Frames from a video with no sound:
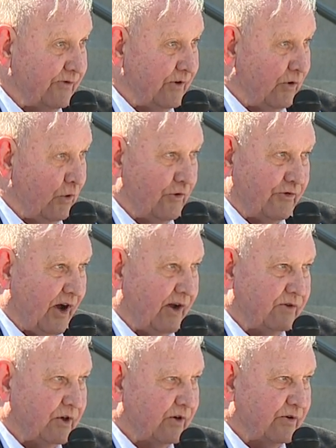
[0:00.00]
For the whole
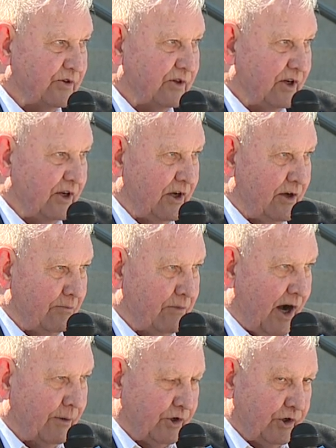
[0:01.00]
5 years,
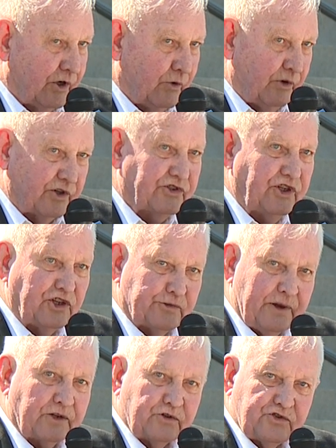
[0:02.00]
Bob Cook was the
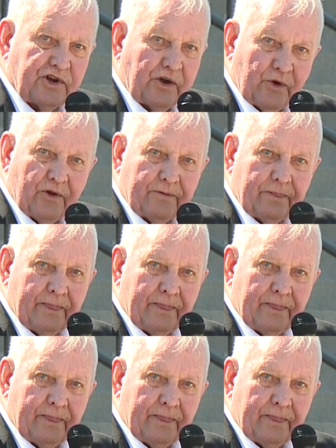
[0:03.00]
Inspector General